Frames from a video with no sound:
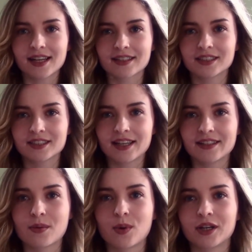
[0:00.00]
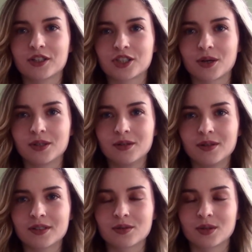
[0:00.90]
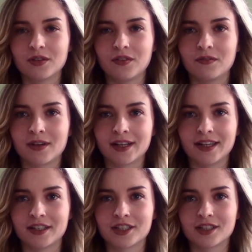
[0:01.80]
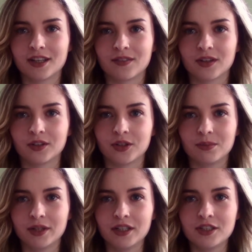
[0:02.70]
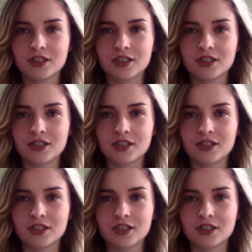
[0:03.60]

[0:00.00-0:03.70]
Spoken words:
exercise I want to show you is sort of a variation of the glute bridge.